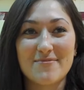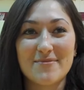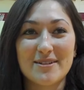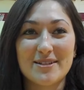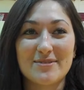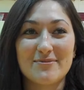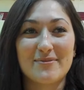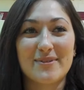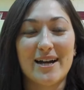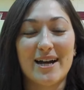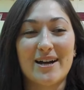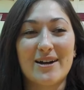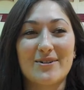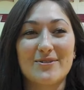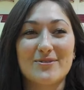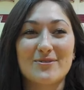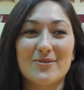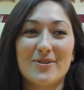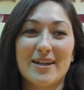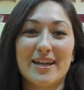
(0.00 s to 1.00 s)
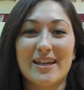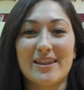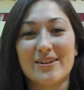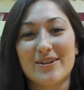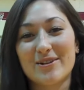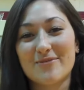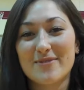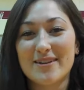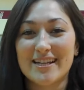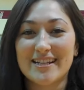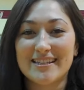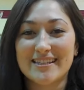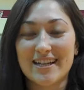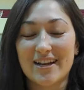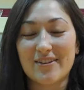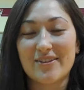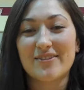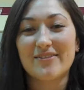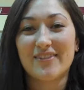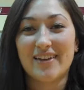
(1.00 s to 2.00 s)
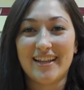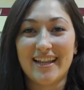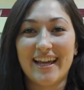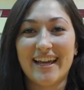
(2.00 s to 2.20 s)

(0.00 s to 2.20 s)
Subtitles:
It's about 20, 30 minutes south of LA.